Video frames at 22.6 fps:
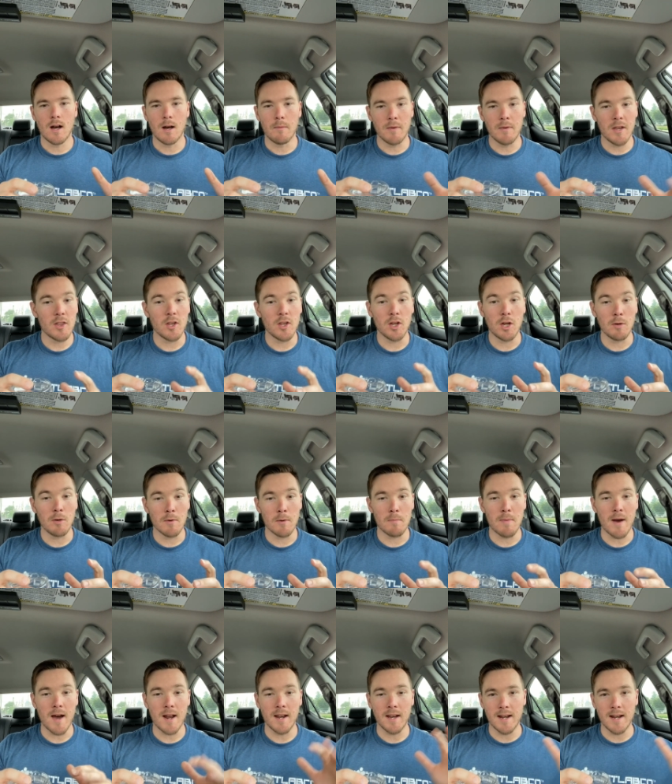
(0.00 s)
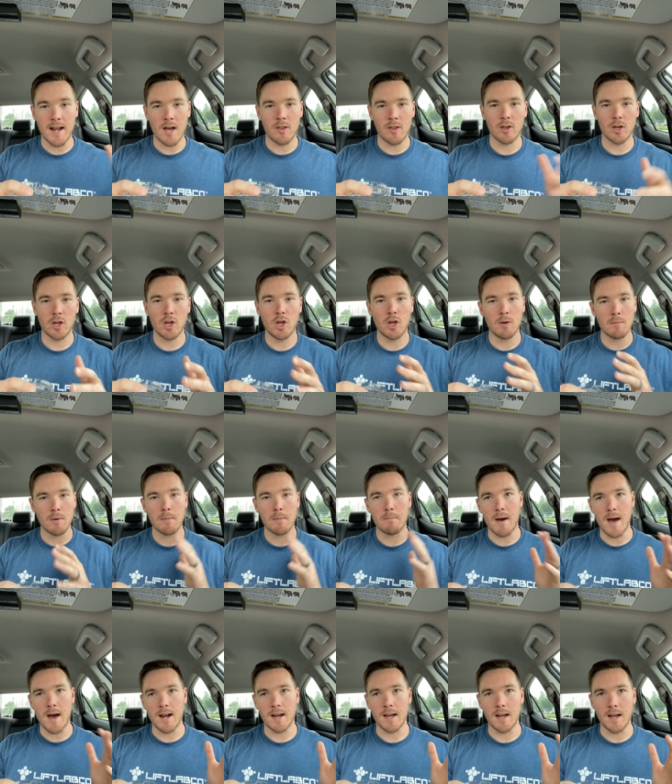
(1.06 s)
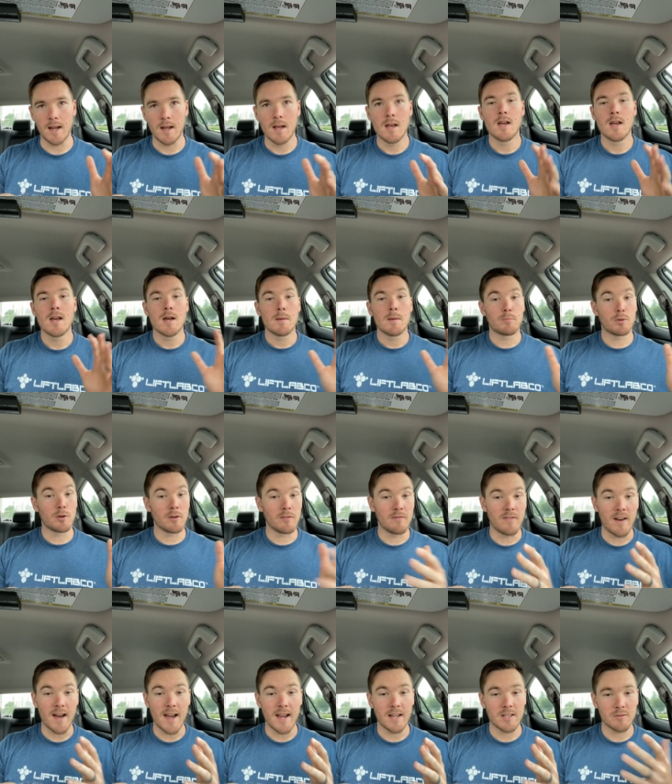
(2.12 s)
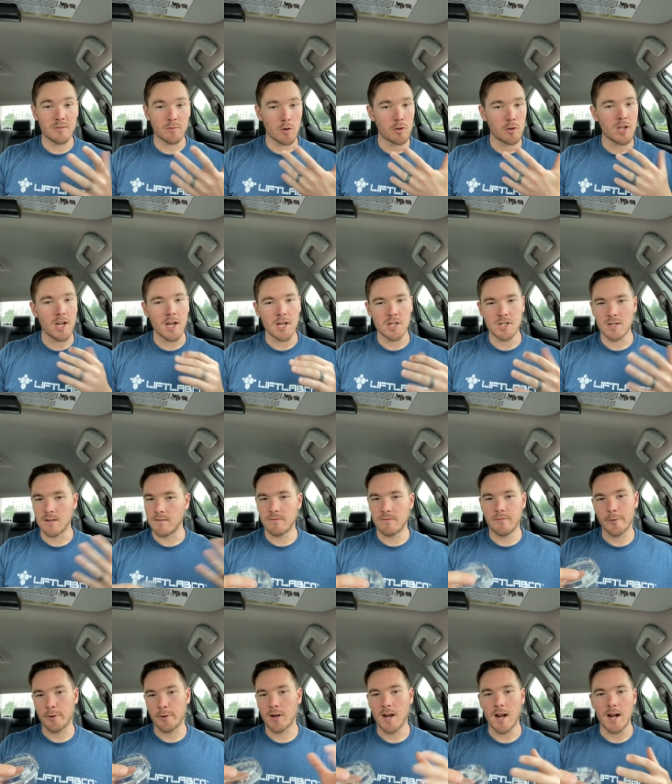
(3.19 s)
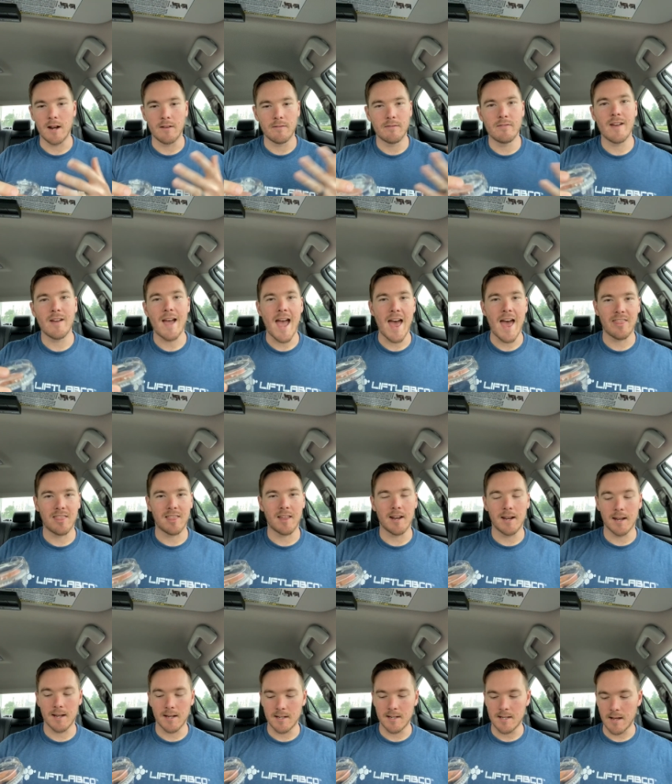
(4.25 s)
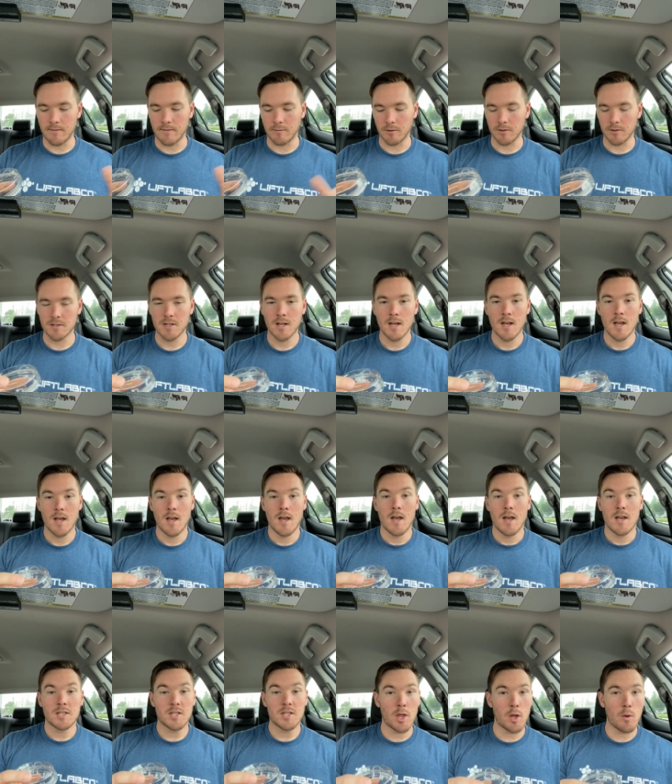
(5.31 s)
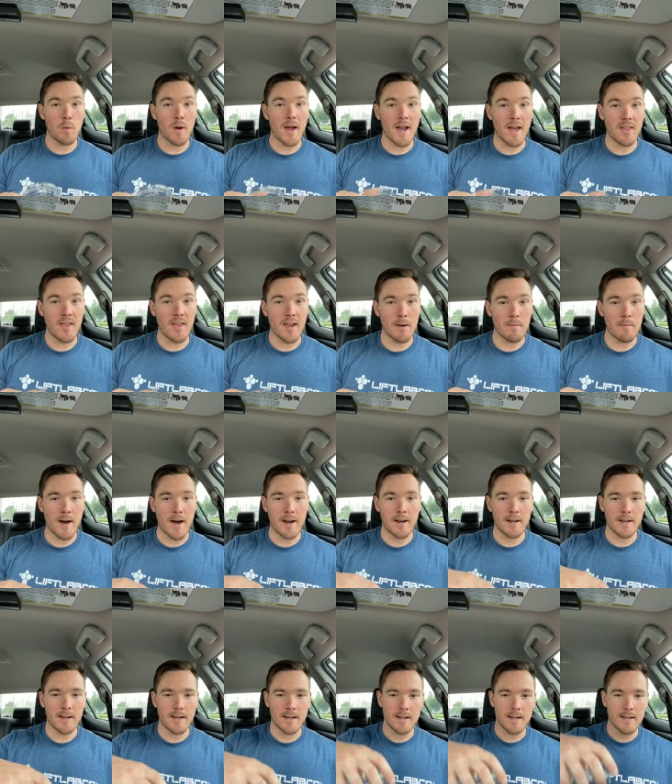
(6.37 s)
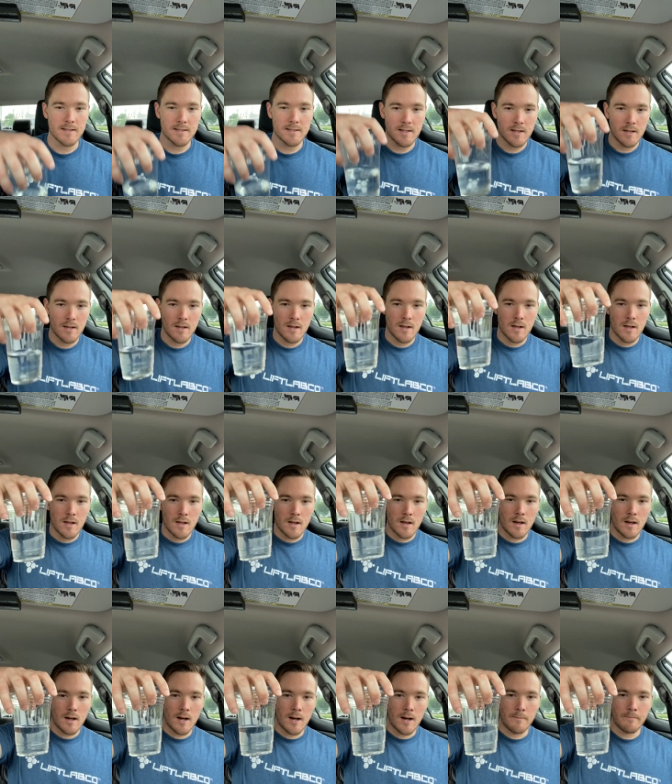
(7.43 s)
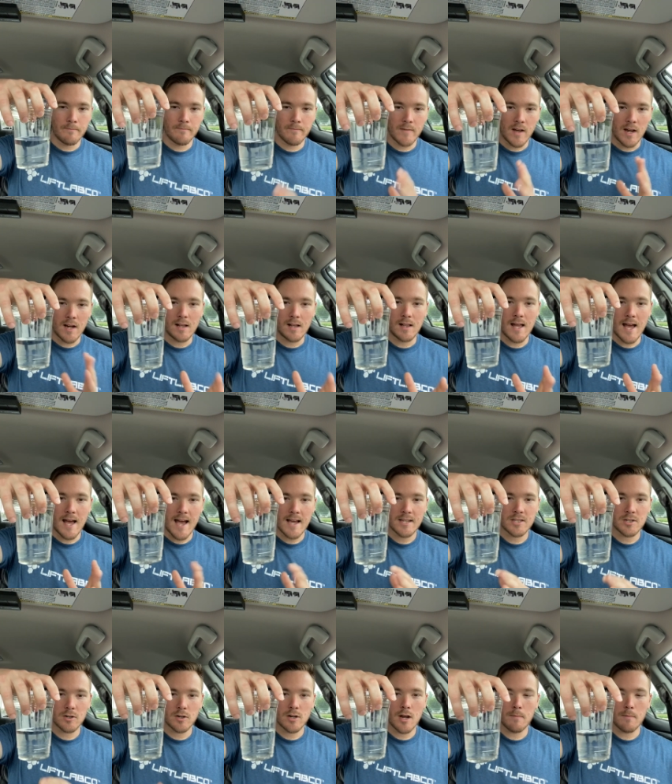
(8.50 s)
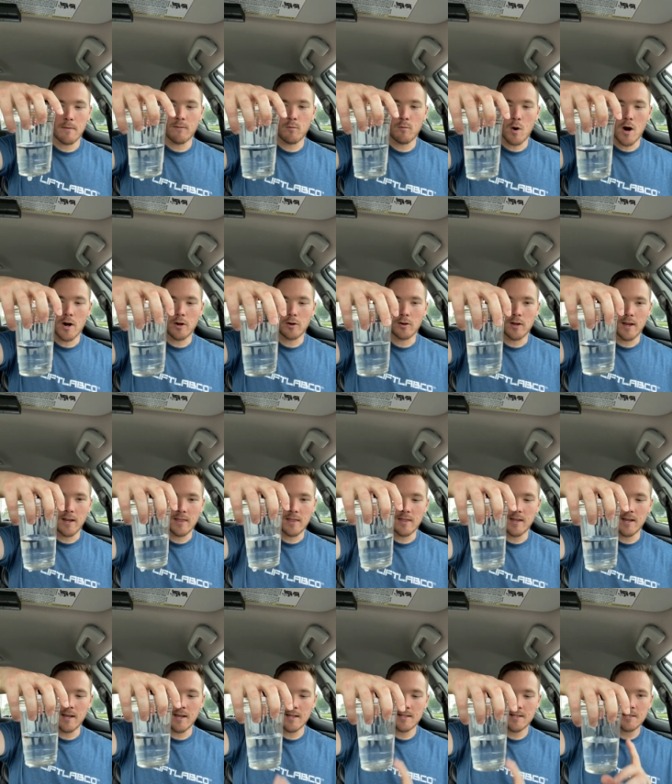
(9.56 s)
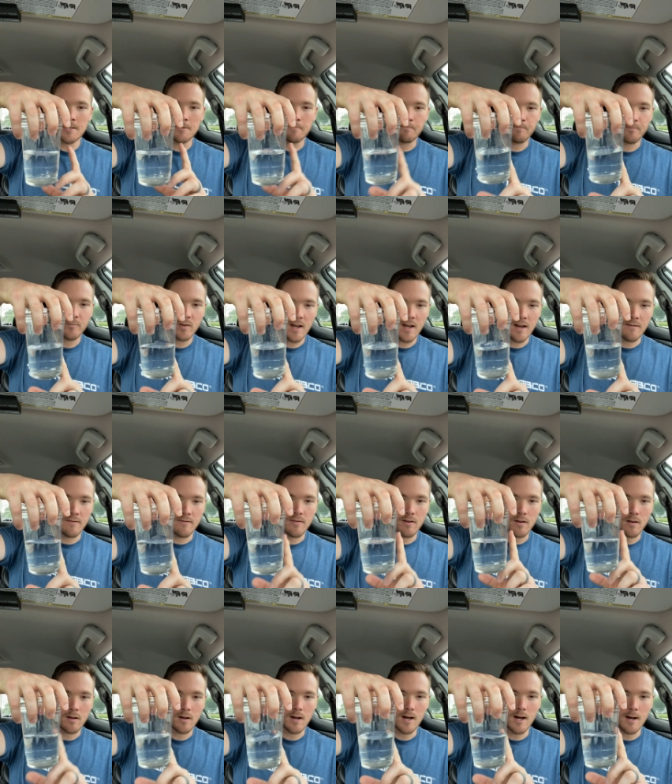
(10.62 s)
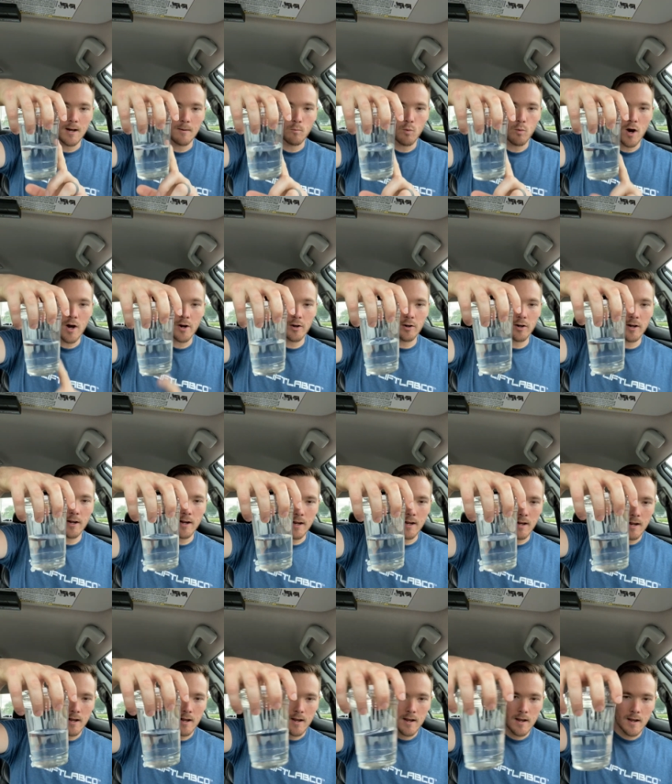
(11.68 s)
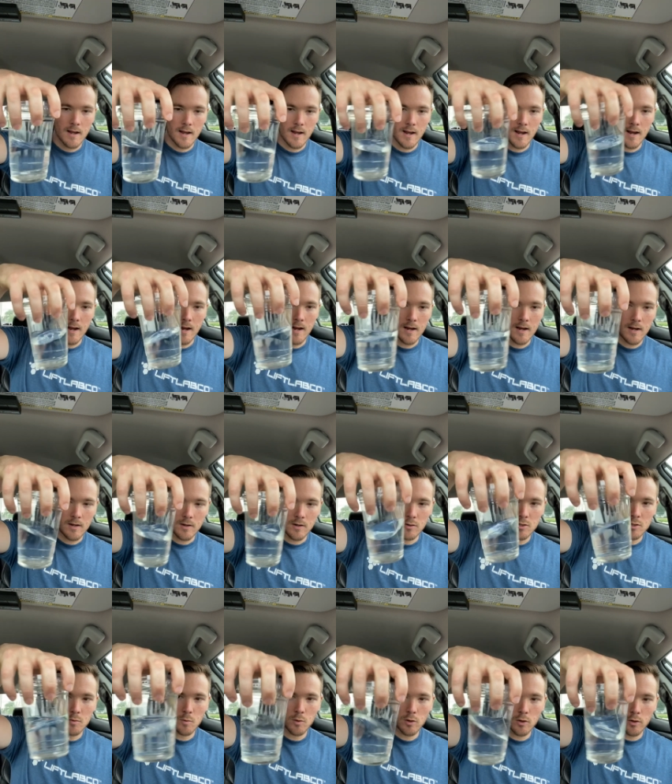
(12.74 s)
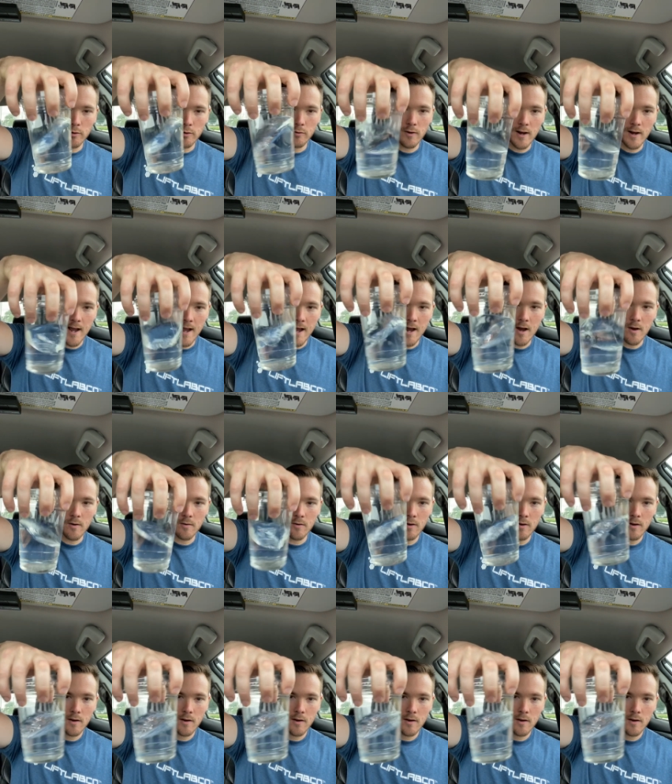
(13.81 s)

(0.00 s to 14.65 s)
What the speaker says: in the human body and how the human body provides rotation for kind of athletic endeavors. So the way I think about it is a glass or cup of water like this. You have water in it, and you swirl it around,